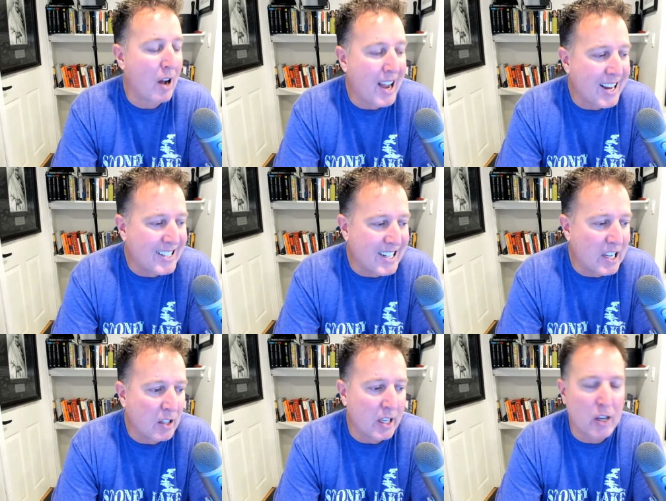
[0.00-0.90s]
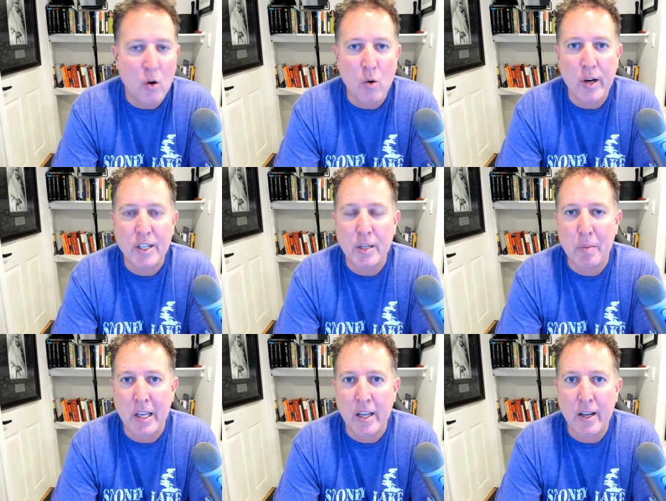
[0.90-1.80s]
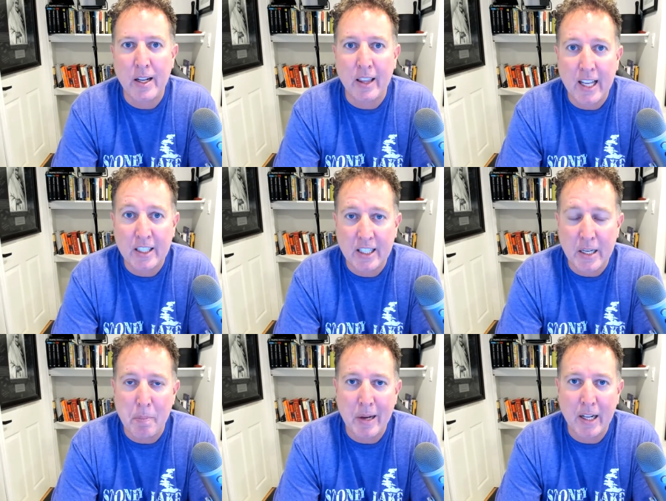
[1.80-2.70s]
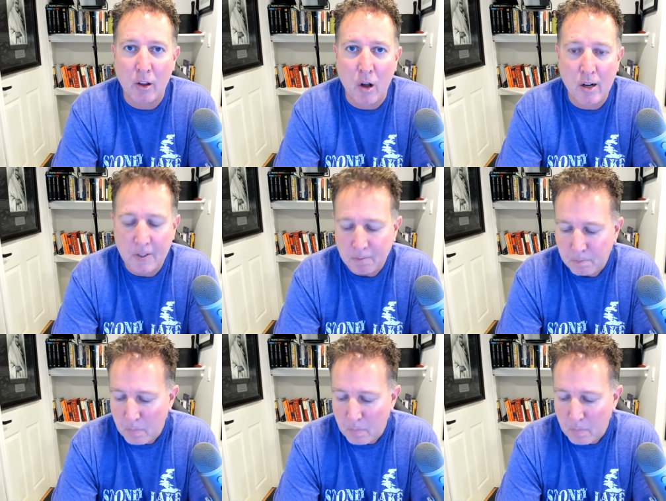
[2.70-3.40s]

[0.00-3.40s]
ideally going to be less than a minute long